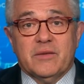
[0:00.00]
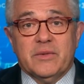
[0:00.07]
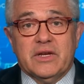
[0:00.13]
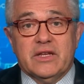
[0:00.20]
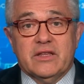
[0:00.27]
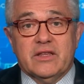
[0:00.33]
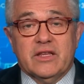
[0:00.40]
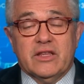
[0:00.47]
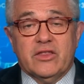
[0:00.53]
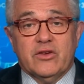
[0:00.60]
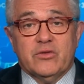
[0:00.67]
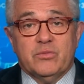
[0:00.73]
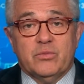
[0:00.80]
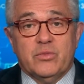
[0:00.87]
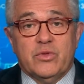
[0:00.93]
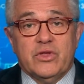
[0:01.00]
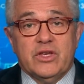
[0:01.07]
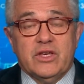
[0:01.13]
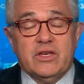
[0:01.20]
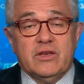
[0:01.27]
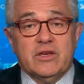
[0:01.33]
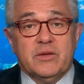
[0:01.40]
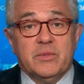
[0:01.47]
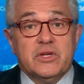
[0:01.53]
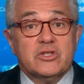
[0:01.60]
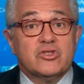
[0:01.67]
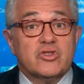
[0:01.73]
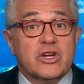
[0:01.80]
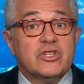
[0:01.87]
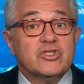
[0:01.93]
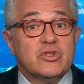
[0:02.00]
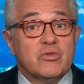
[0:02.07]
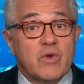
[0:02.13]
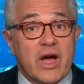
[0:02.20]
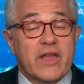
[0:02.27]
I mean, the administration,